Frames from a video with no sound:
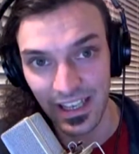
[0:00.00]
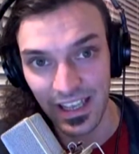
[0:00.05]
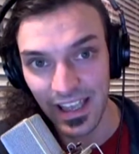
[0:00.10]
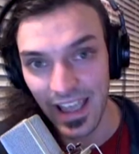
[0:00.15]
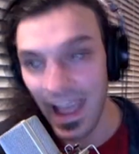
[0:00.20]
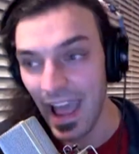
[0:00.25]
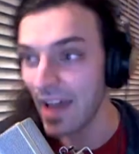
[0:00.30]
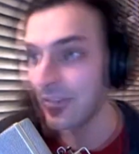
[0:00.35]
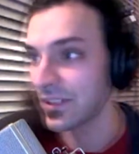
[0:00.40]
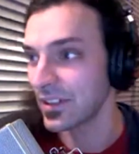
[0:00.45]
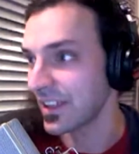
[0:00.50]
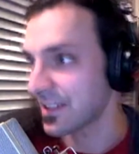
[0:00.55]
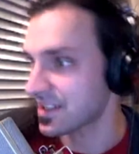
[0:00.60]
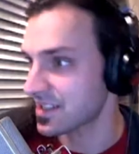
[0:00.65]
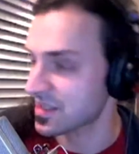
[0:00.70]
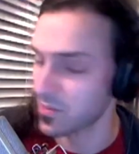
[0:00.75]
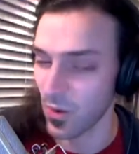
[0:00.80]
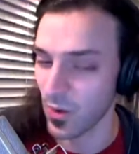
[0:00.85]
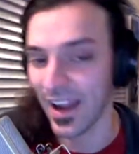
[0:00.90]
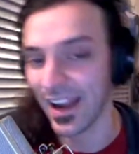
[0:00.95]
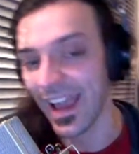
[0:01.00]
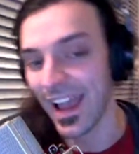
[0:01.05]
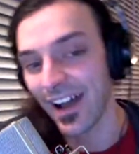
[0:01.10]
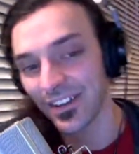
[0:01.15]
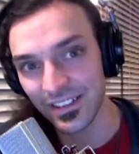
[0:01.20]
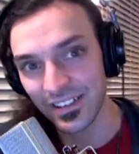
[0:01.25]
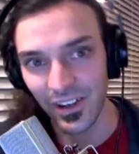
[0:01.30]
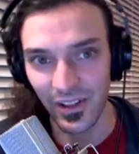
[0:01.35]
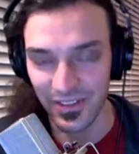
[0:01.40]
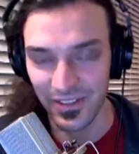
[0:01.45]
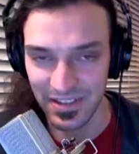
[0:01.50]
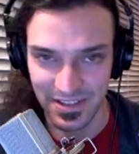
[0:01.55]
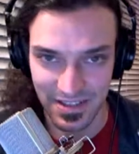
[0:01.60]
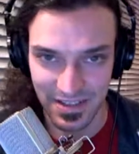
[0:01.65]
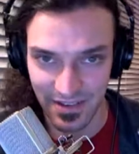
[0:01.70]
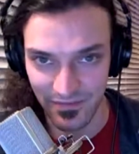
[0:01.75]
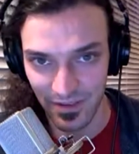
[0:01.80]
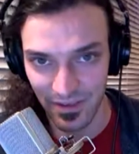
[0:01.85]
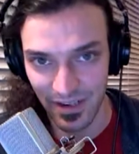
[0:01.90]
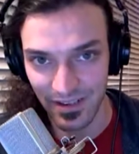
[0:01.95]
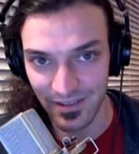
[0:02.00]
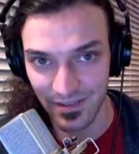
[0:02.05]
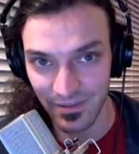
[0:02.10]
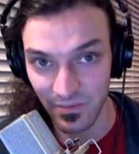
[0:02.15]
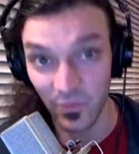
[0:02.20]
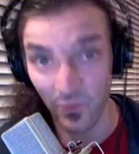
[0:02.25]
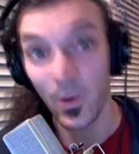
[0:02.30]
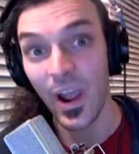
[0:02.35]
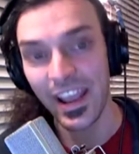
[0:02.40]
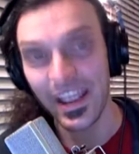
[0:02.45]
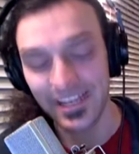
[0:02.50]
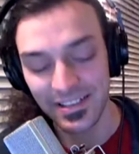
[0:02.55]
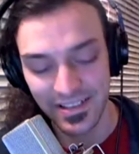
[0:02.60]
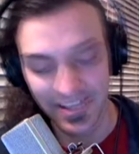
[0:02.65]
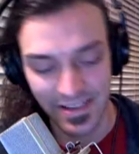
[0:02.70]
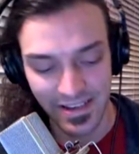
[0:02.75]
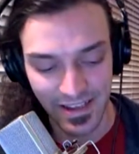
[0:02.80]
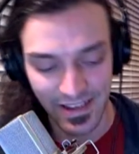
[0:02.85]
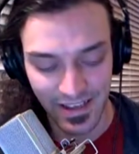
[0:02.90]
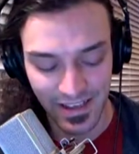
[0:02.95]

having it spread out in all these different ways.